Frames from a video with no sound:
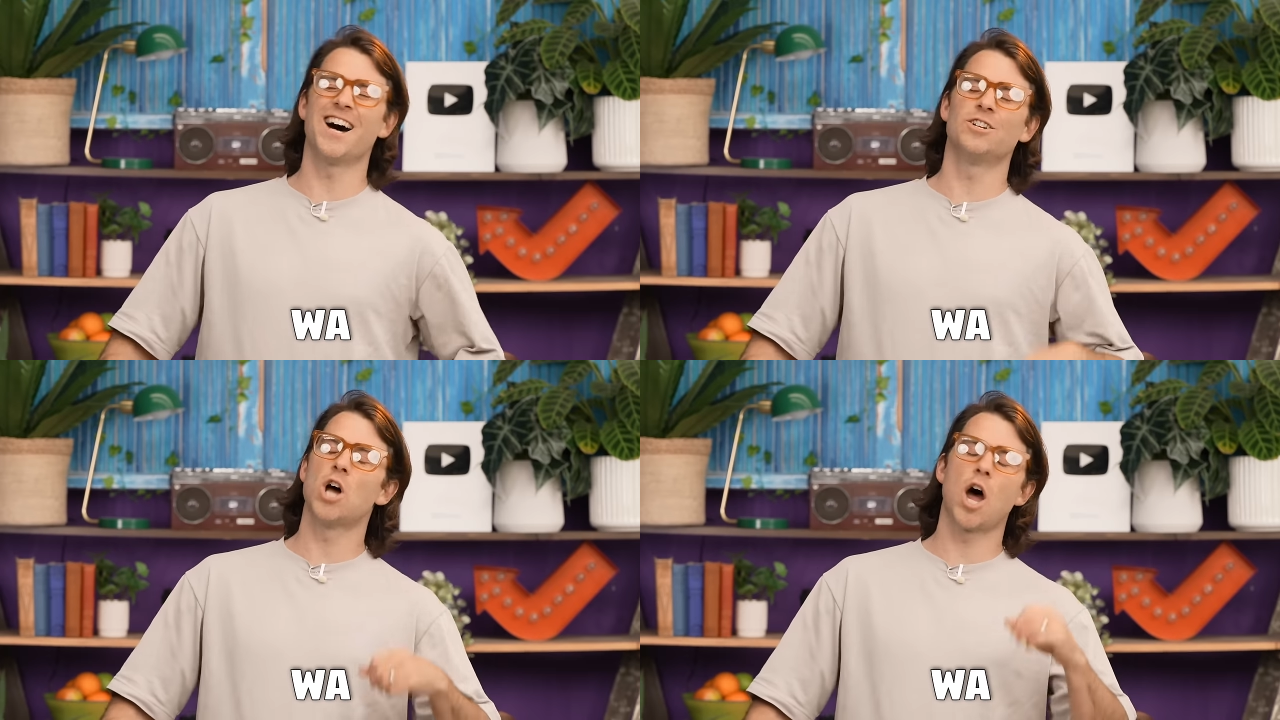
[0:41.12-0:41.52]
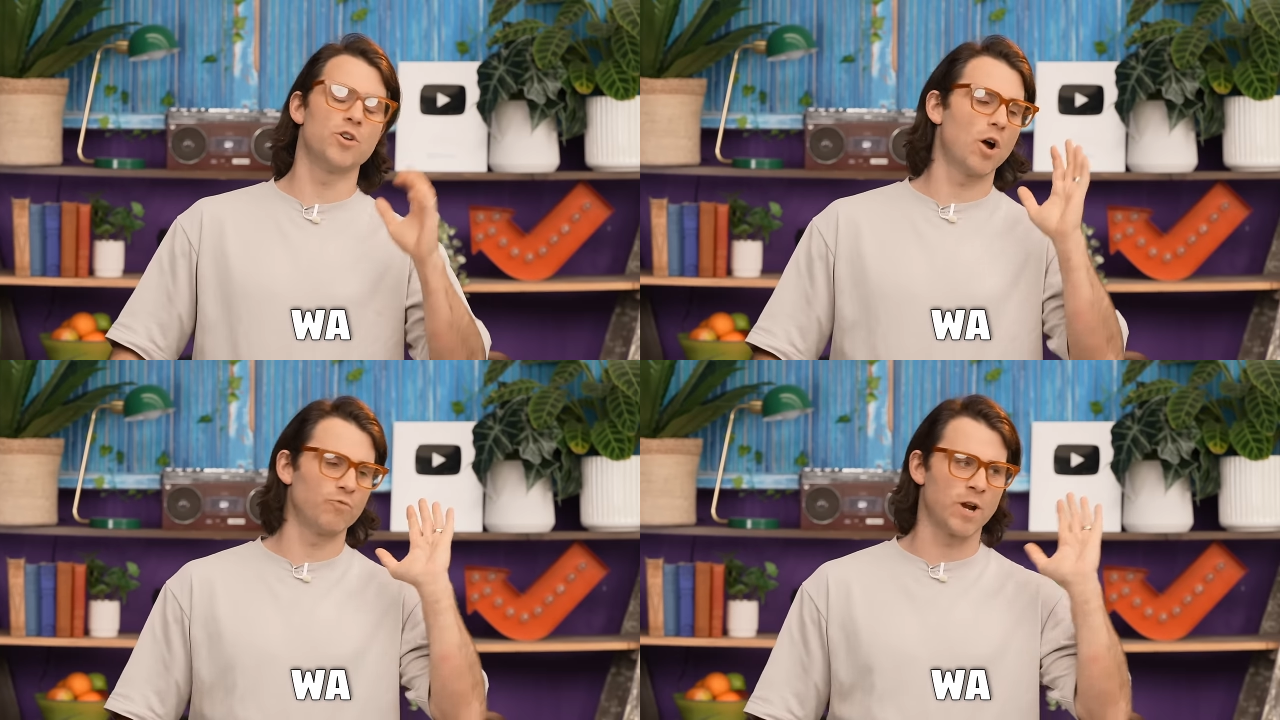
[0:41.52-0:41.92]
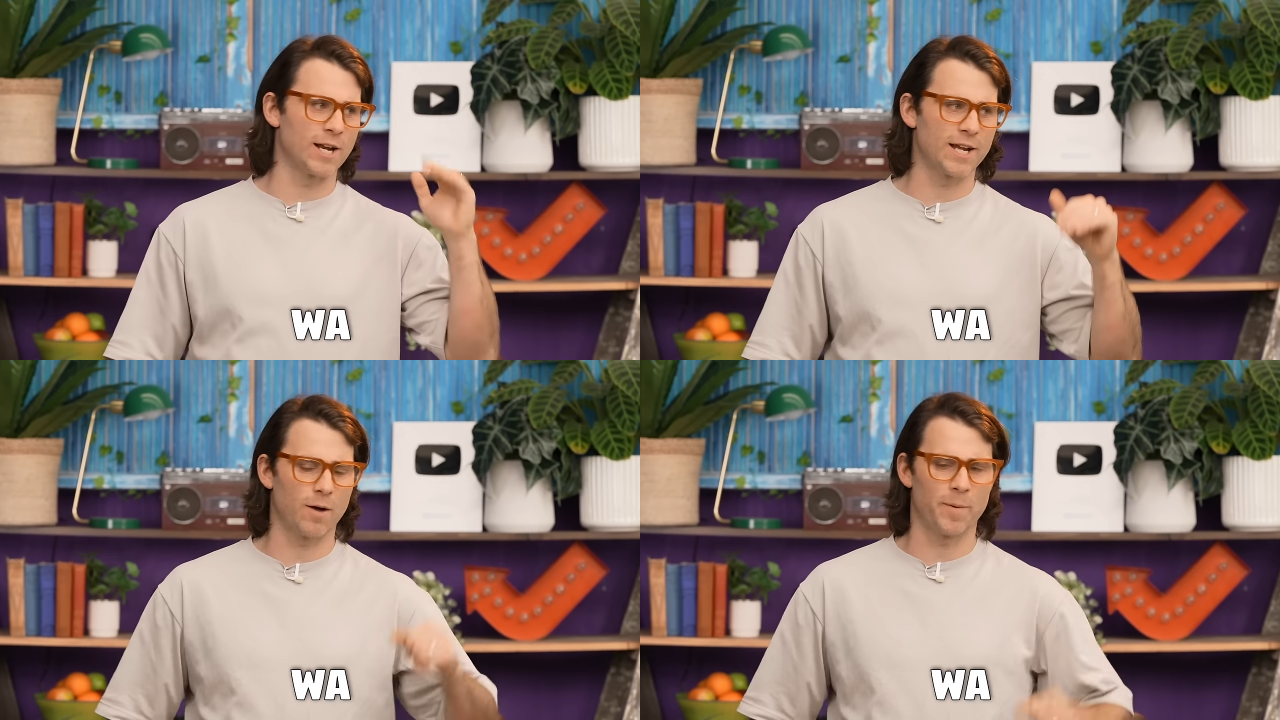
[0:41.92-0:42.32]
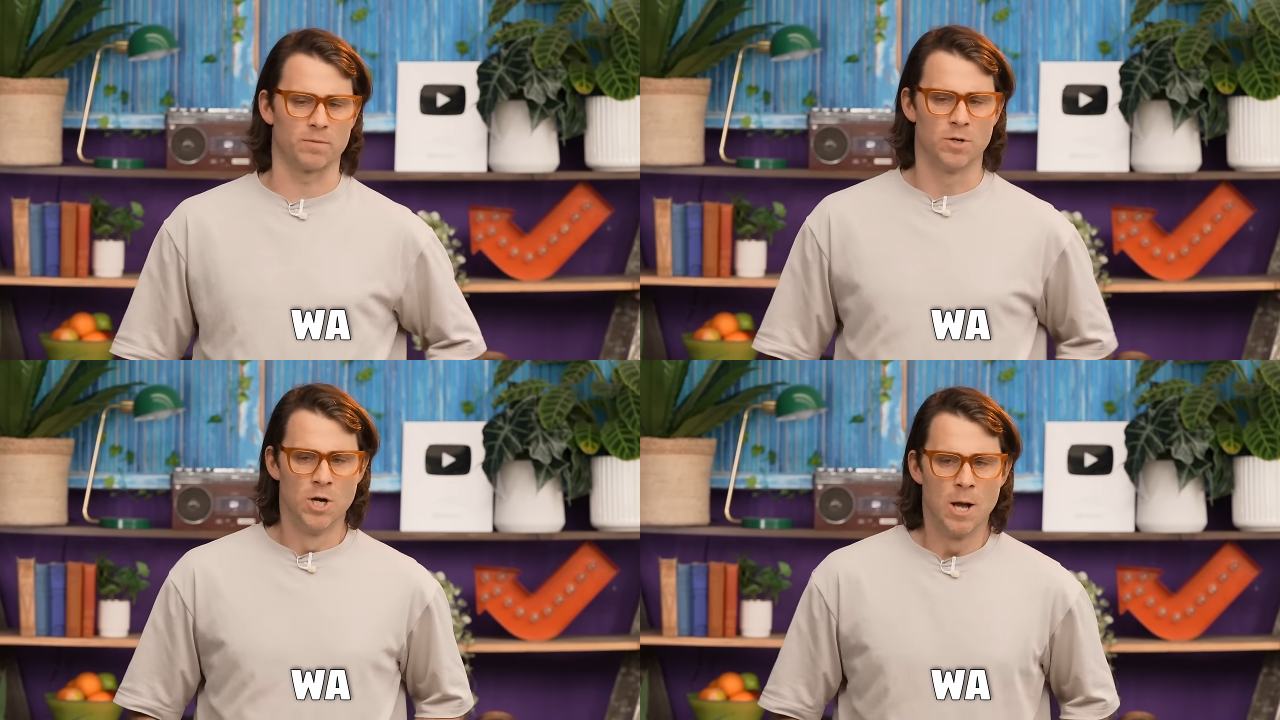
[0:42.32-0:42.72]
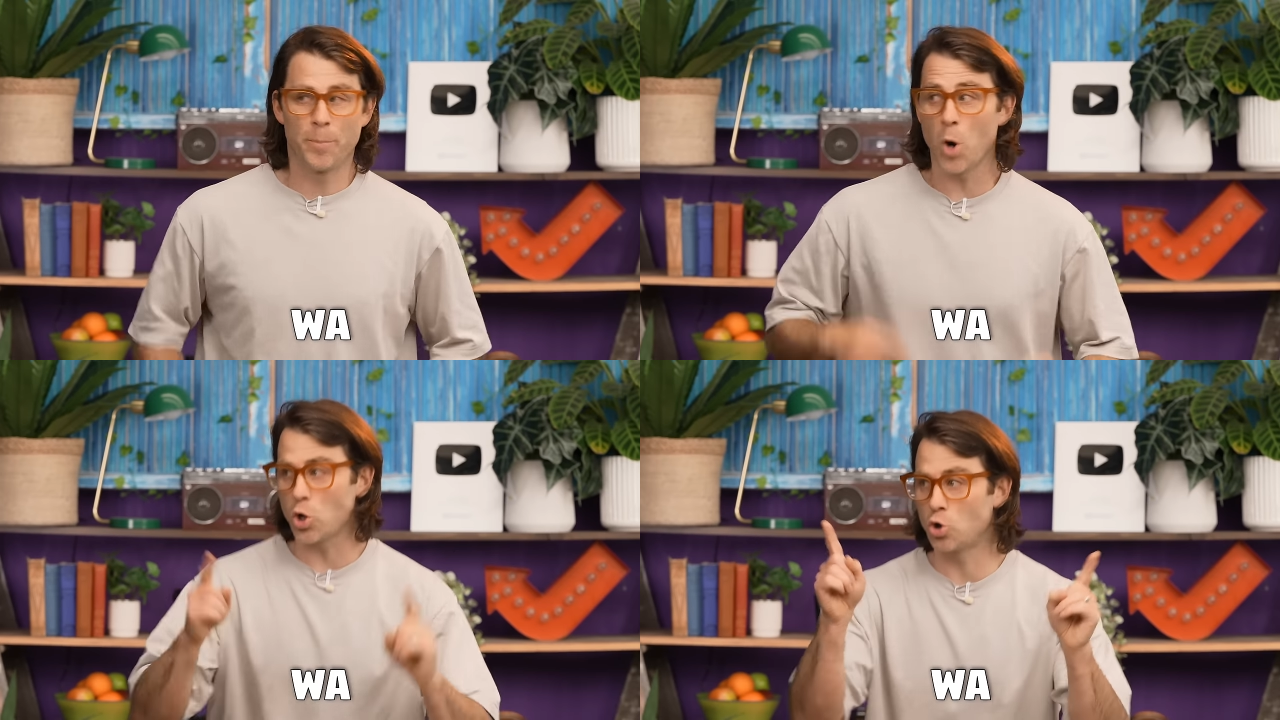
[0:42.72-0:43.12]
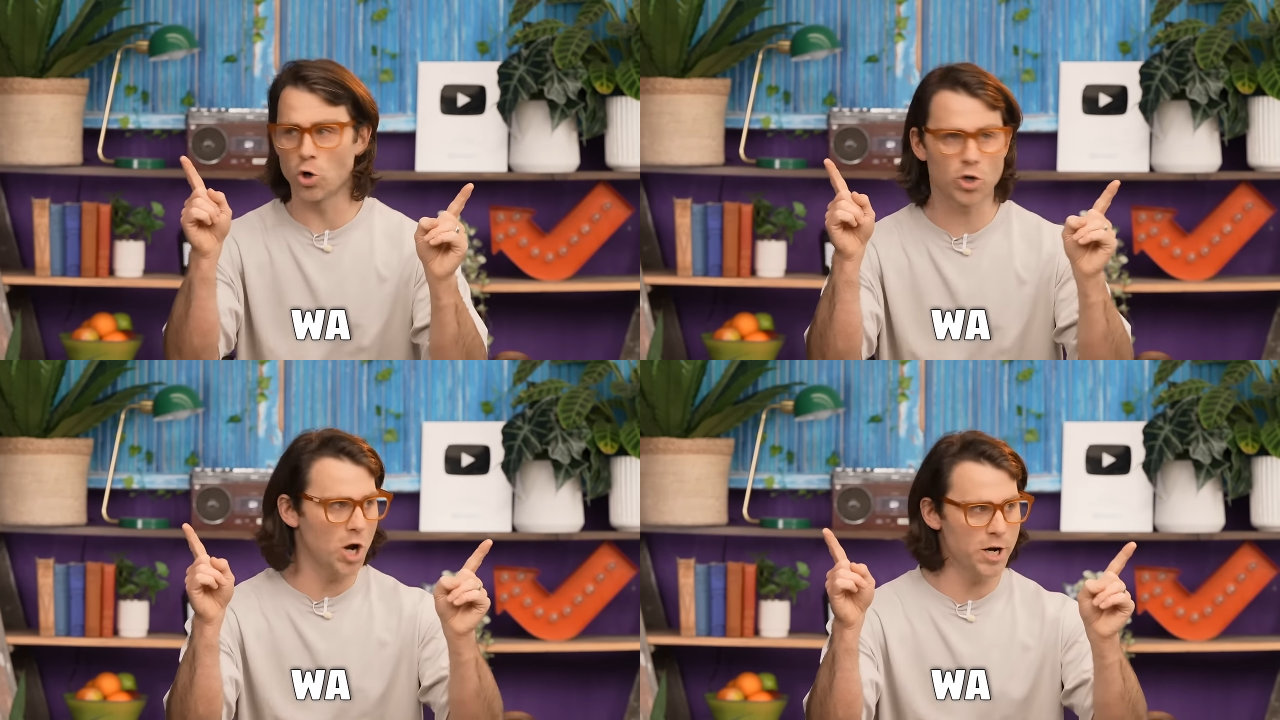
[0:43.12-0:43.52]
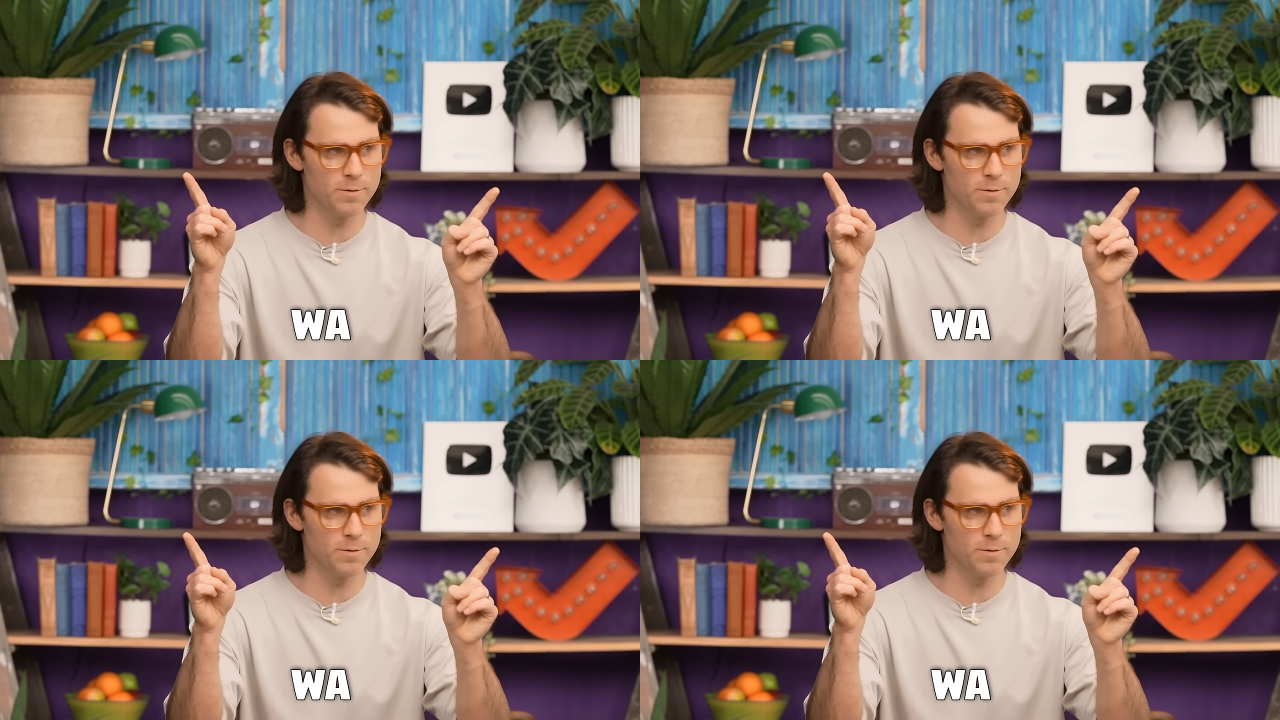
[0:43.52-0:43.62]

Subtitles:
No, not really, I'm a... But I could at any